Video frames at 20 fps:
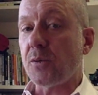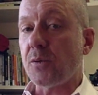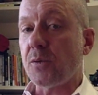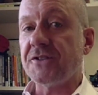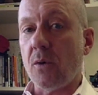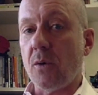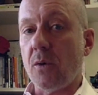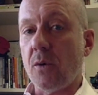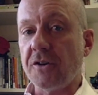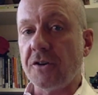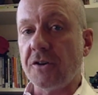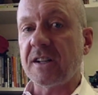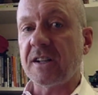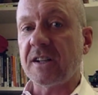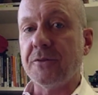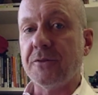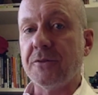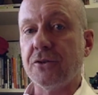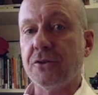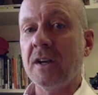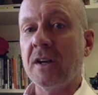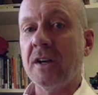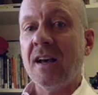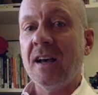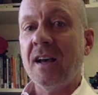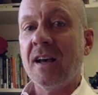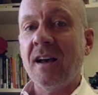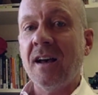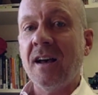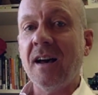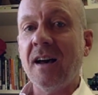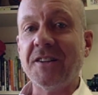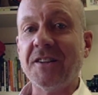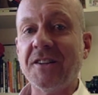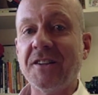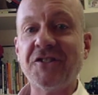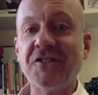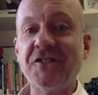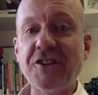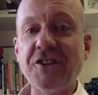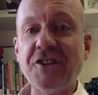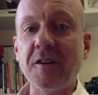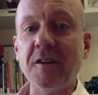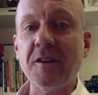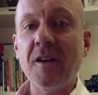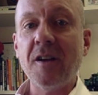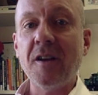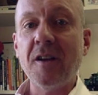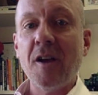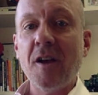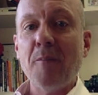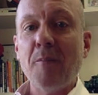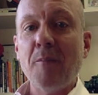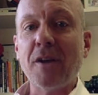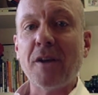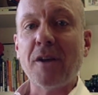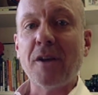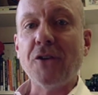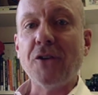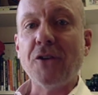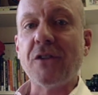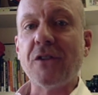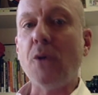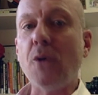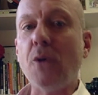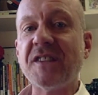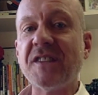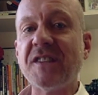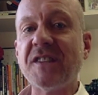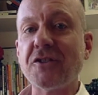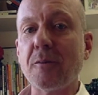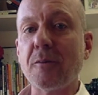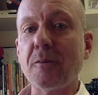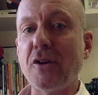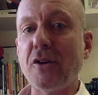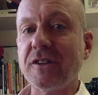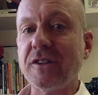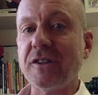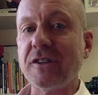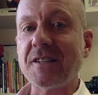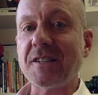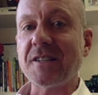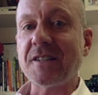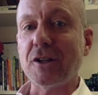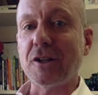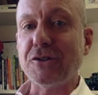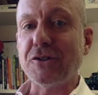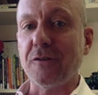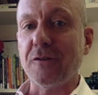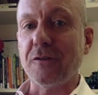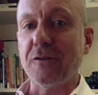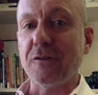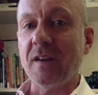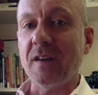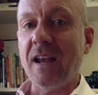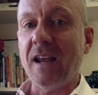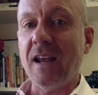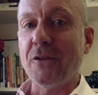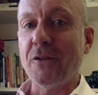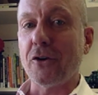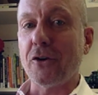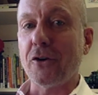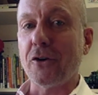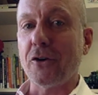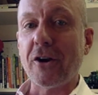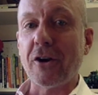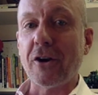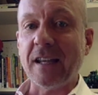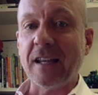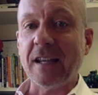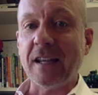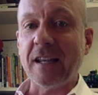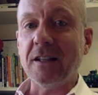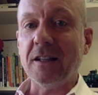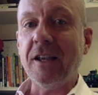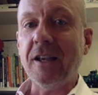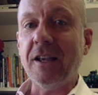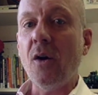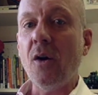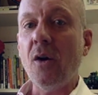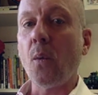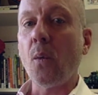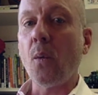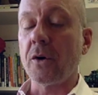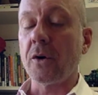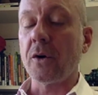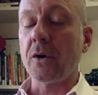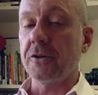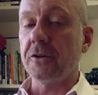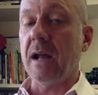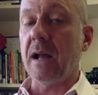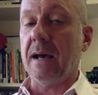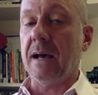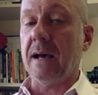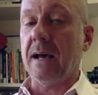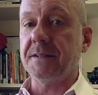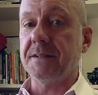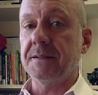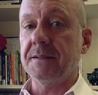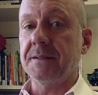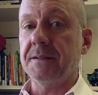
it's so hard to come to a decision because those things are mutually exclusive. Either you're here legally or you're not.